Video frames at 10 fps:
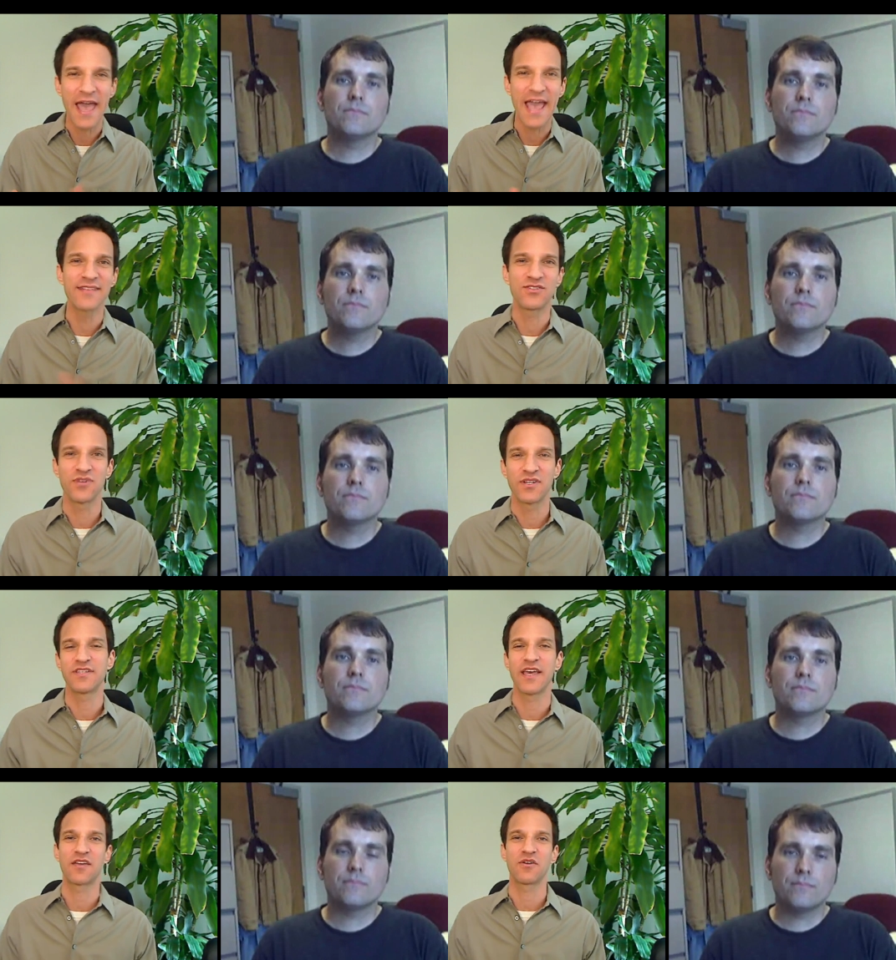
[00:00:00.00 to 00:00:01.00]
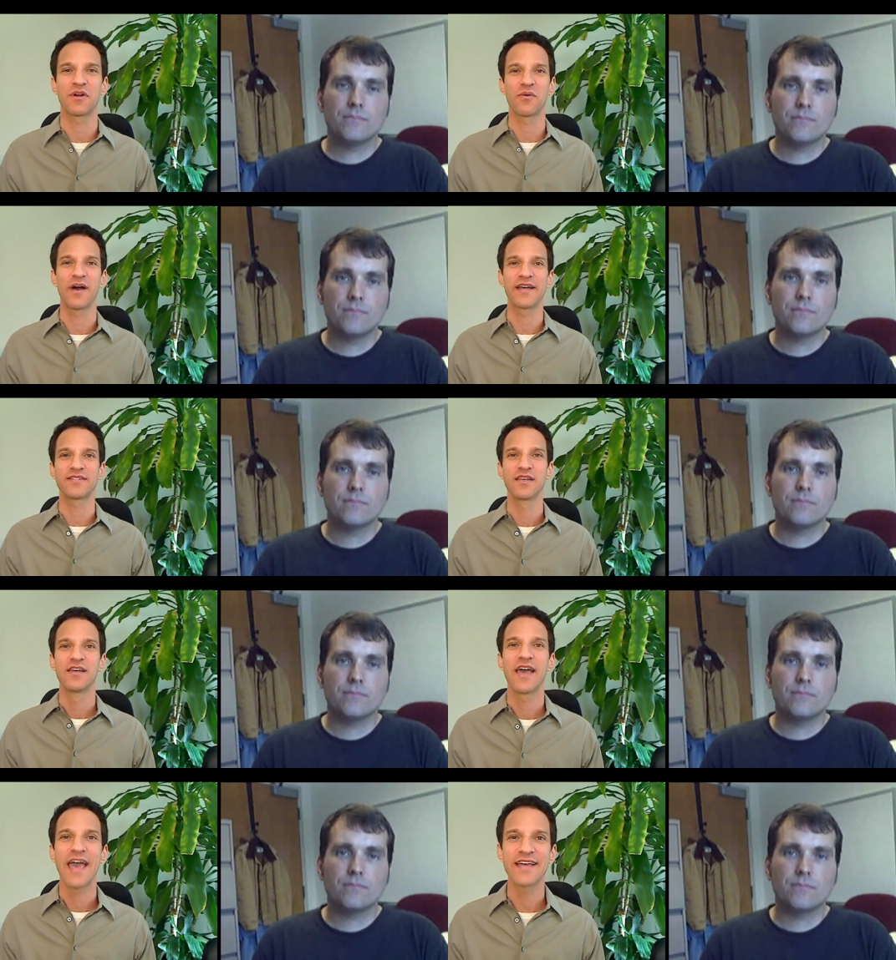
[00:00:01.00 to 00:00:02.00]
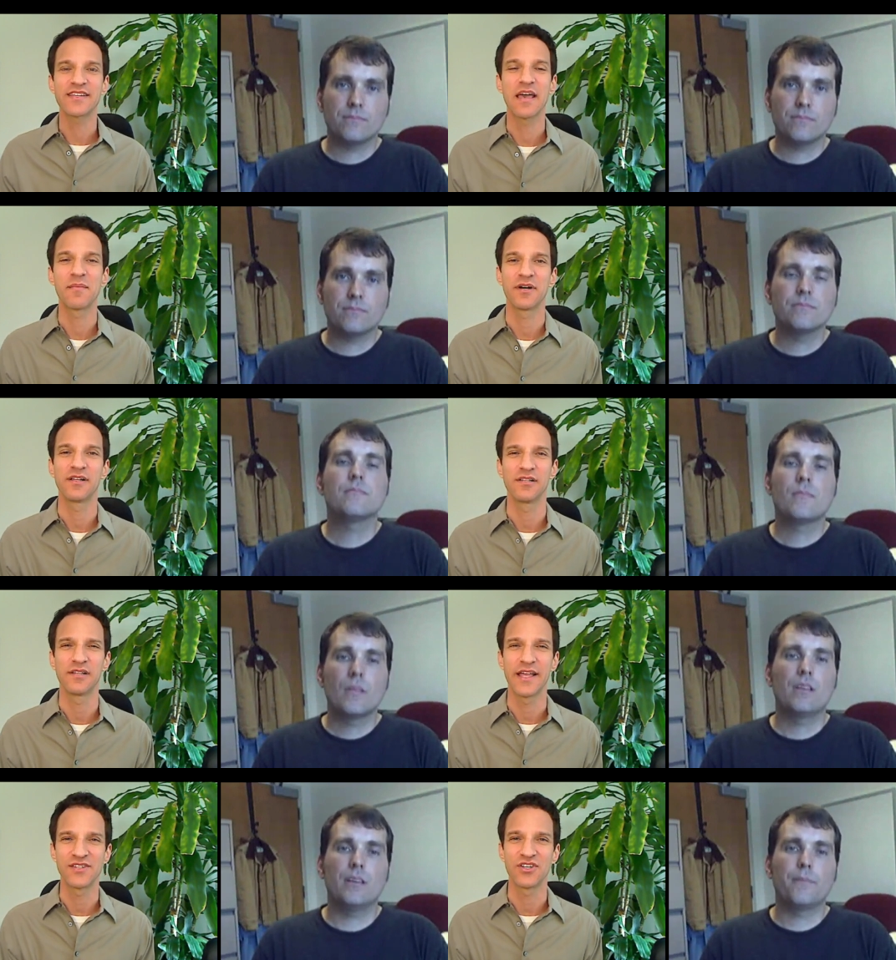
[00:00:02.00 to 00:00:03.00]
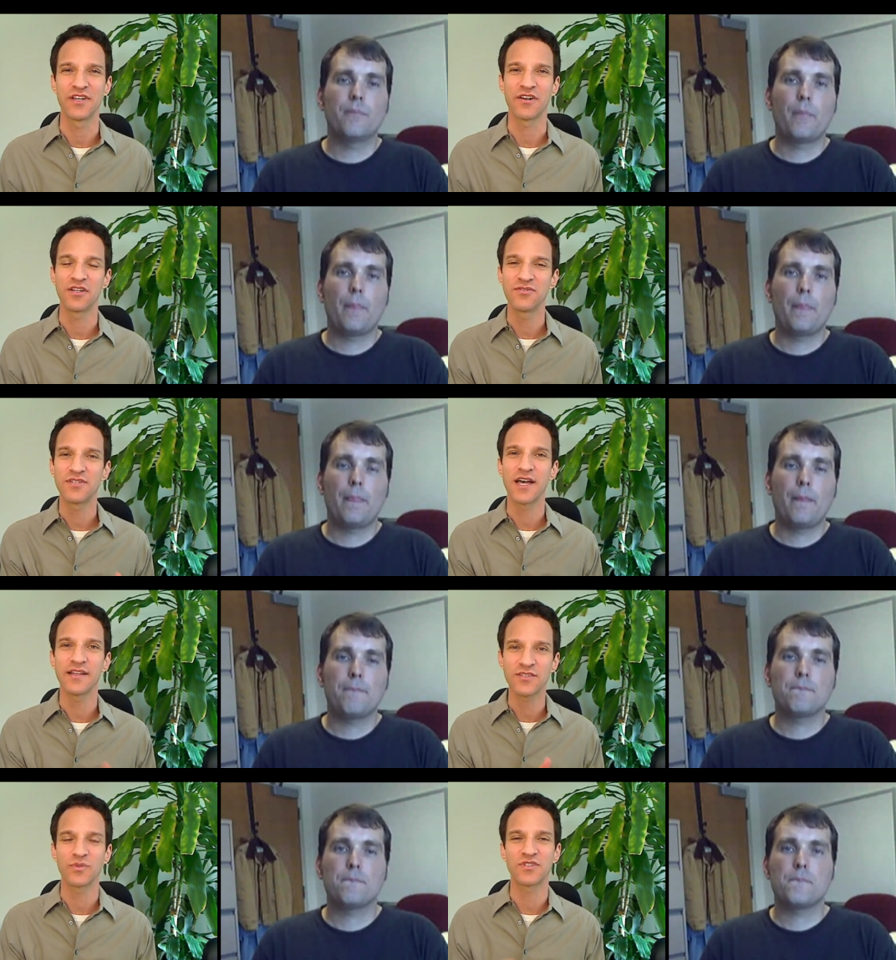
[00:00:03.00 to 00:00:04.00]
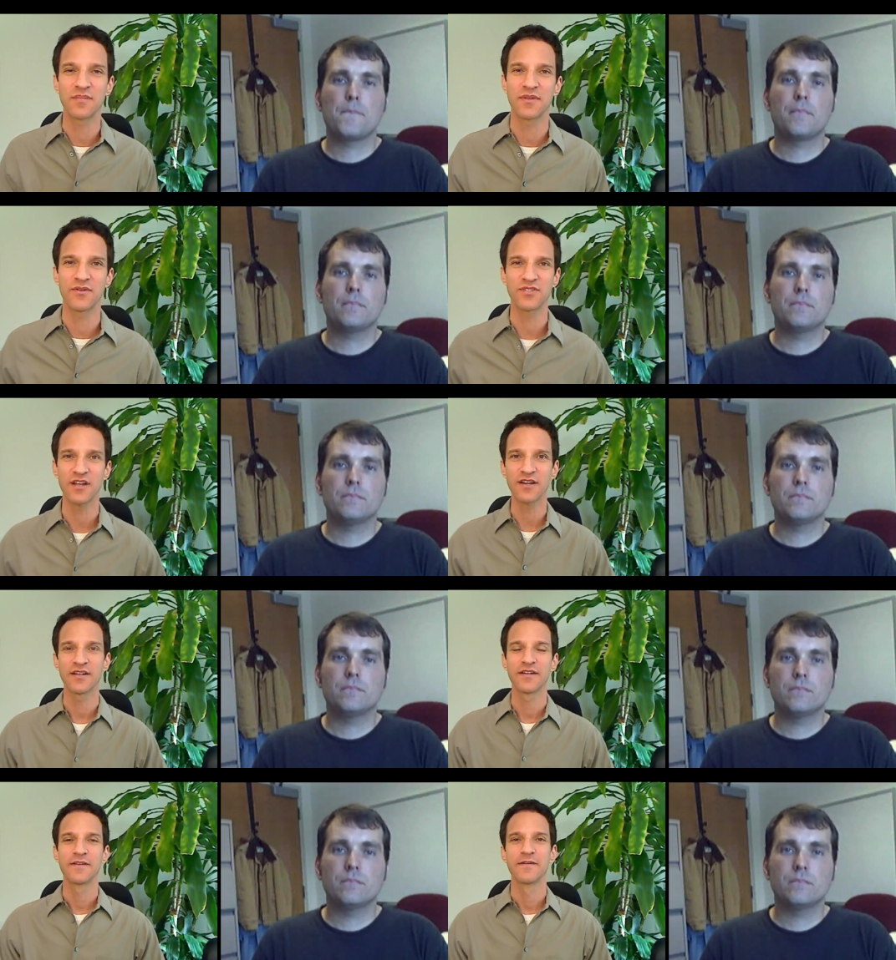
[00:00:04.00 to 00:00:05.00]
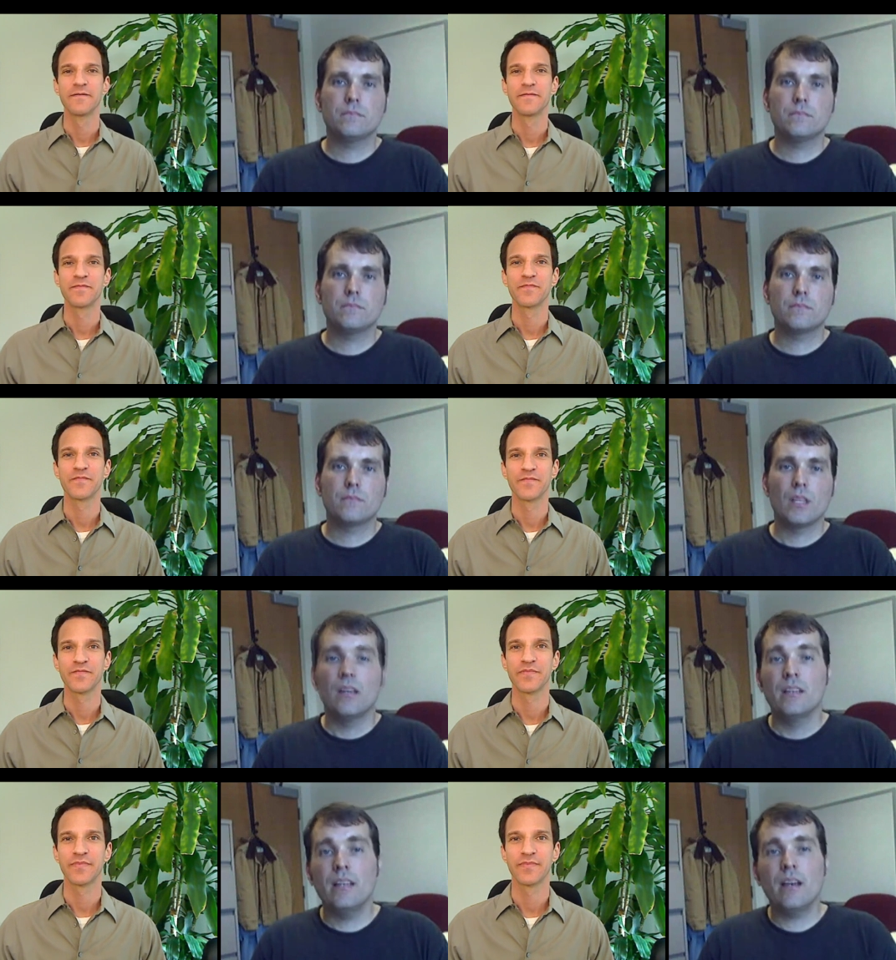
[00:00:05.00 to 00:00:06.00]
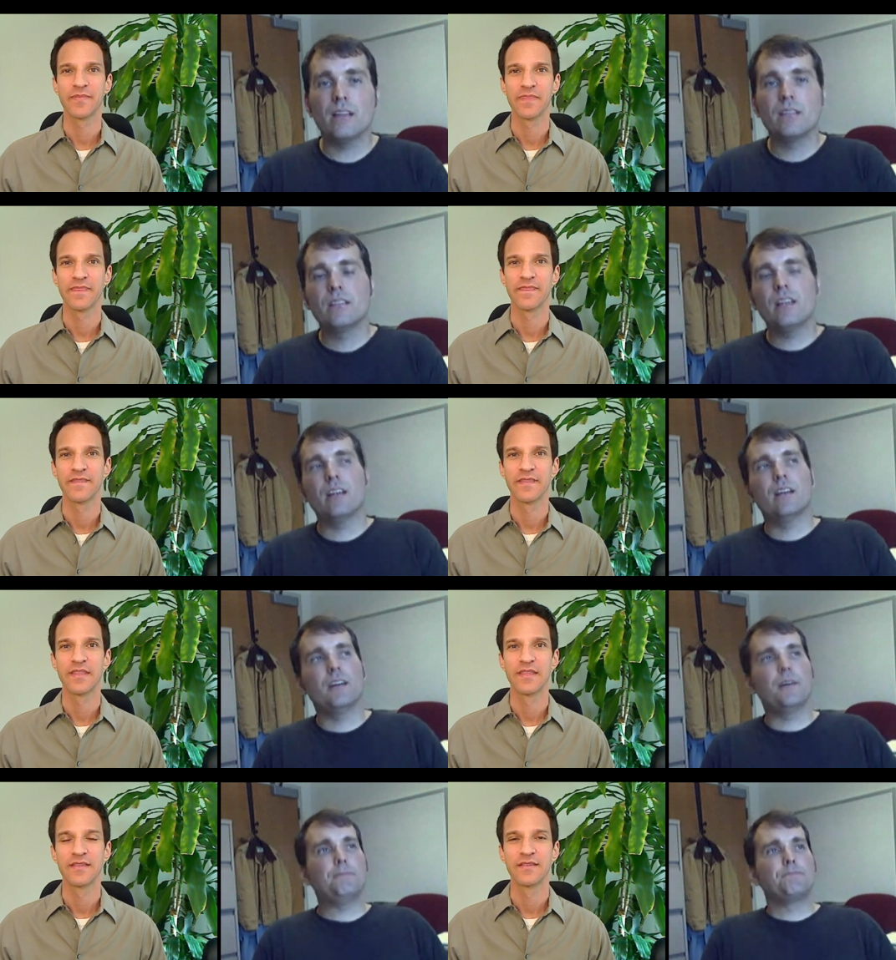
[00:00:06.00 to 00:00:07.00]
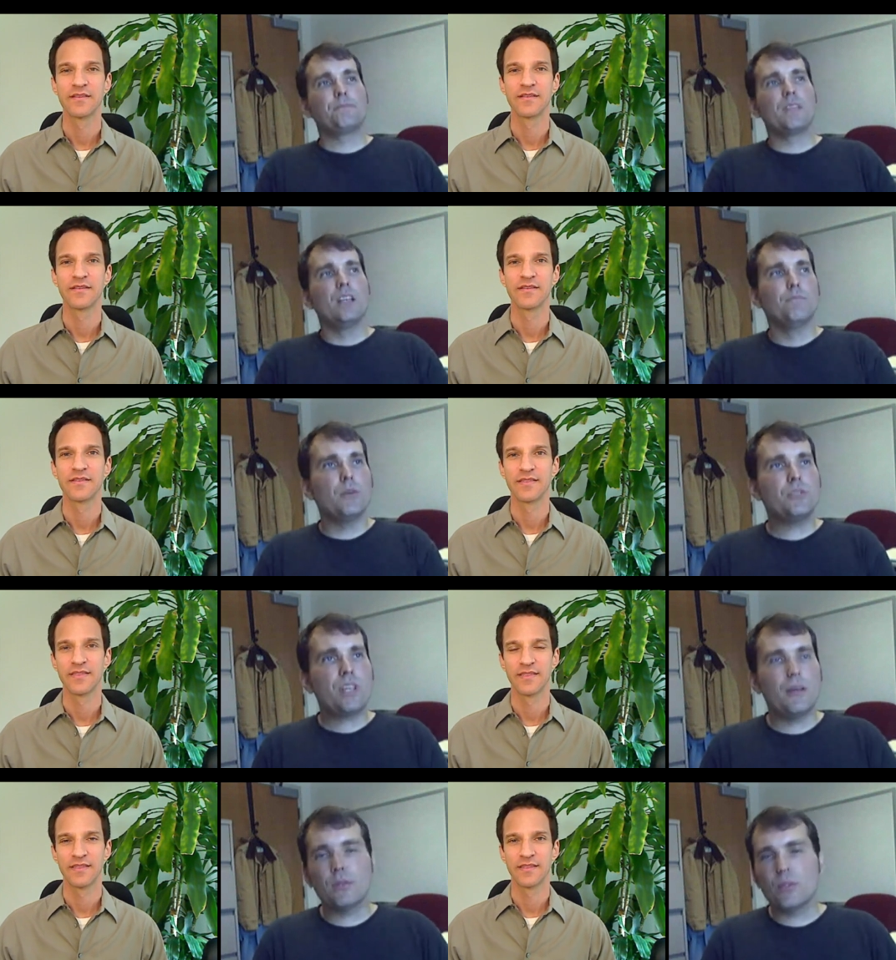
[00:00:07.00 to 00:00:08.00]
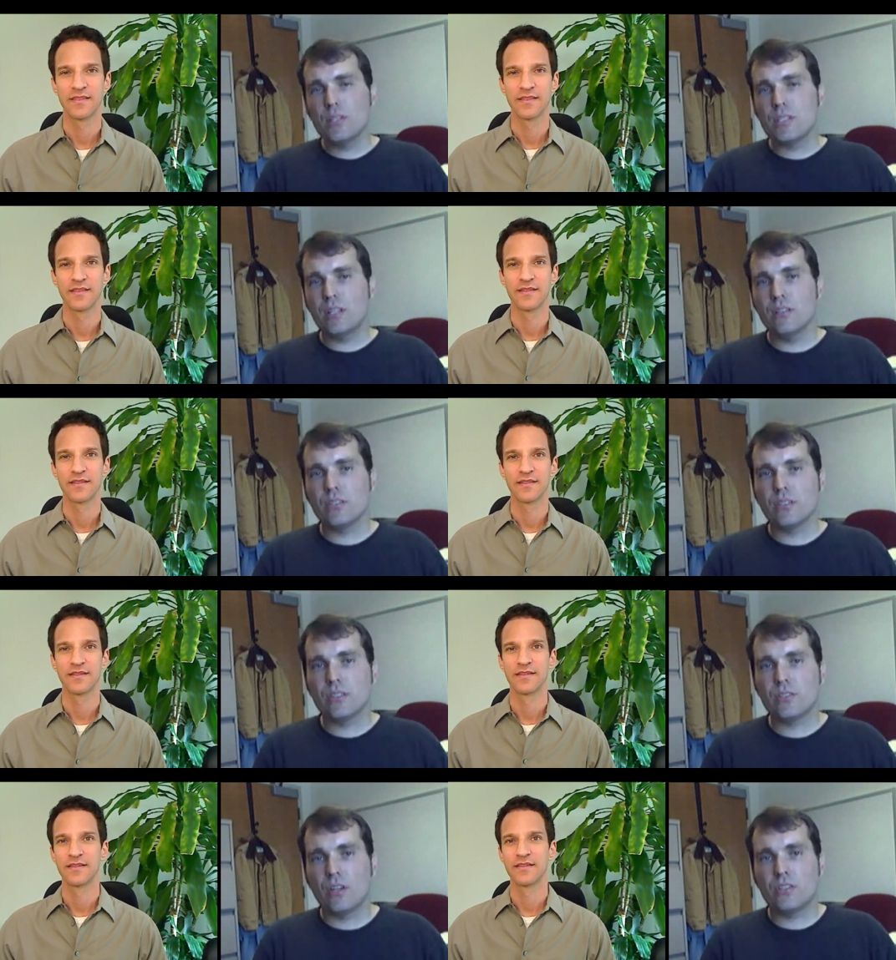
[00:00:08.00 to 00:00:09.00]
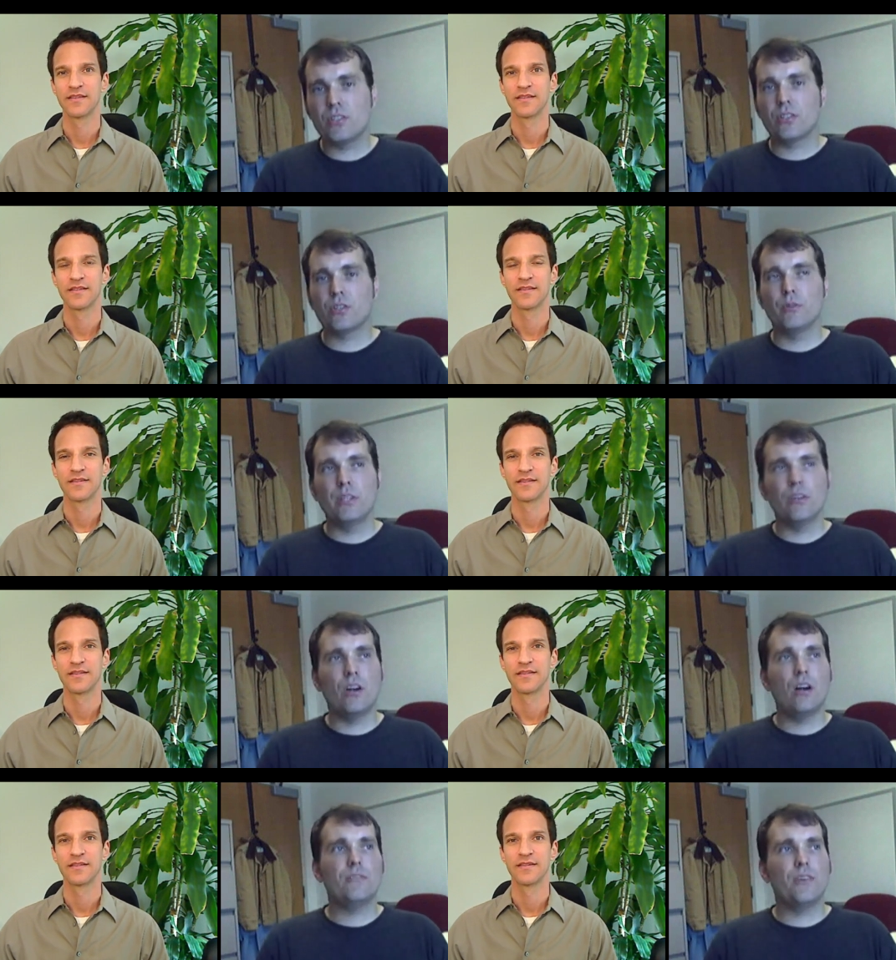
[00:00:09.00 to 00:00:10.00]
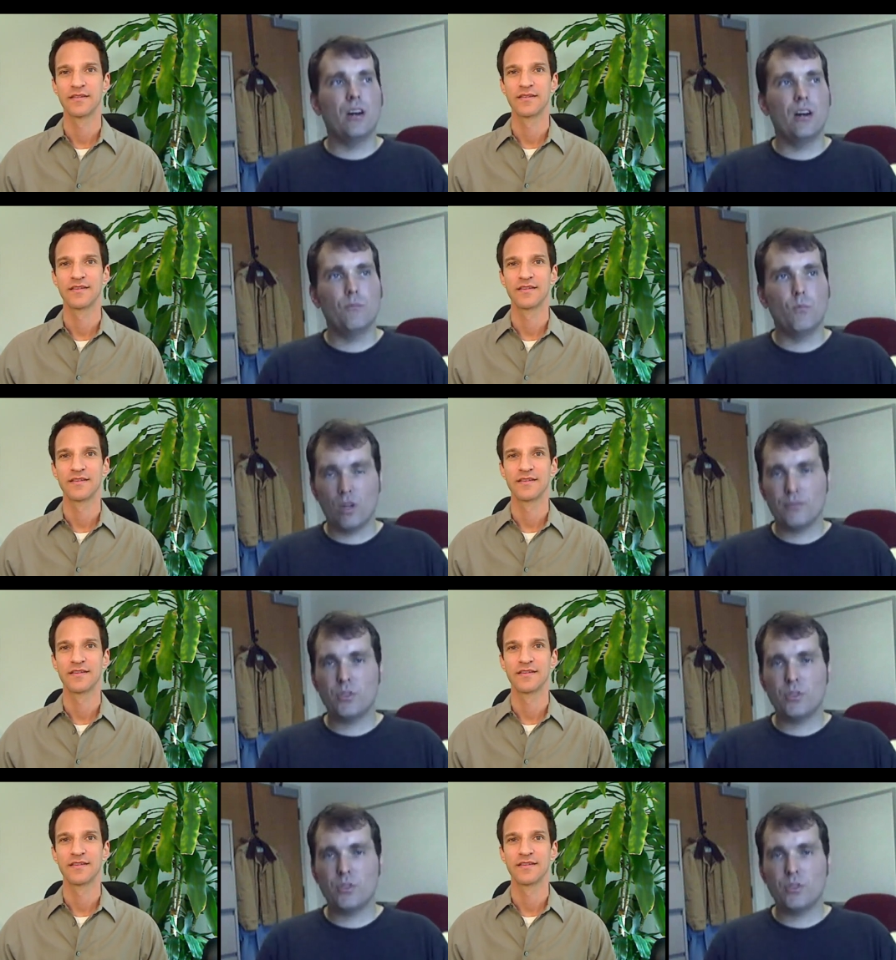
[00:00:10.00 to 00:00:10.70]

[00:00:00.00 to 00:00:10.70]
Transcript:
Speaker 1: paths you can take career-wise as a chemical engineer. Can you tell us what some of those are?
Speaker 2: Yeah, yeah. Um, most chemical engineers are going to start your career off um, one of